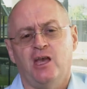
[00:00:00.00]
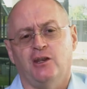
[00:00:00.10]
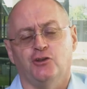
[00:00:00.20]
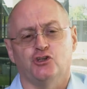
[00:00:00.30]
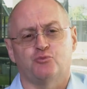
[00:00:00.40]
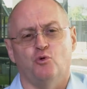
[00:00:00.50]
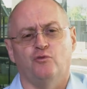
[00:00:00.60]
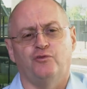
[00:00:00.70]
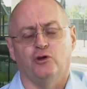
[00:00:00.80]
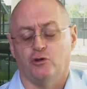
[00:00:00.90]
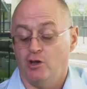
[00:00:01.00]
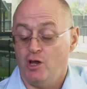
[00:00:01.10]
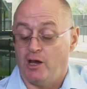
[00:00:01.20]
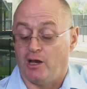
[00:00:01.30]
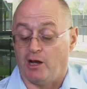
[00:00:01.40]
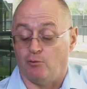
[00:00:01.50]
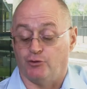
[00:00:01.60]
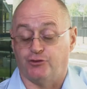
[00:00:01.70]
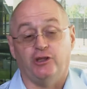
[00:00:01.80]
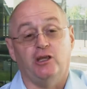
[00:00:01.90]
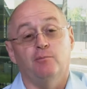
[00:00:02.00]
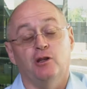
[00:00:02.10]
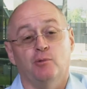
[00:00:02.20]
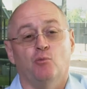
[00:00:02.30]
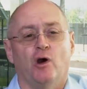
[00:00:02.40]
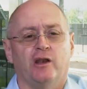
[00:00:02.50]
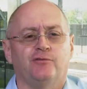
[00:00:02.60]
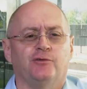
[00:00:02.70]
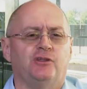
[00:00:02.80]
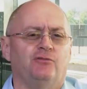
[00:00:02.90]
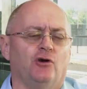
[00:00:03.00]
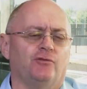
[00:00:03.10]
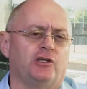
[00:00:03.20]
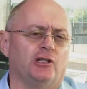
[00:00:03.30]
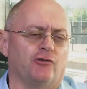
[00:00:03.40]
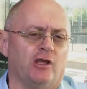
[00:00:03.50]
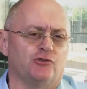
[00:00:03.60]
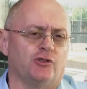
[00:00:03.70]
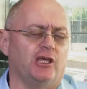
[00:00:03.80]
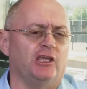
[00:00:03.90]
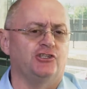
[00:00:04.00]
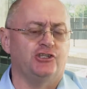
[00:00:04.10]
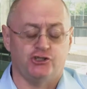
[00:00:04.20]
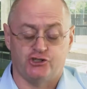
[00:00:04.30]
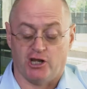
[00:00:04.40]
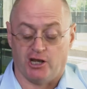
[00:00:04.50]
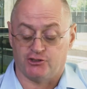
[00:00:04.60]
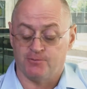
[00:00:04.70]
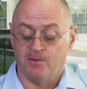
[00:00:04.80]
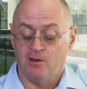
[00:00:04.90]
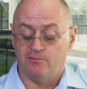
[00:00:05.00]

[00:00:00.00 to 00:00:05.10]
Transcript: and in the small field uh, with the minimum weight of 55 kilograms, I think he gets his chance.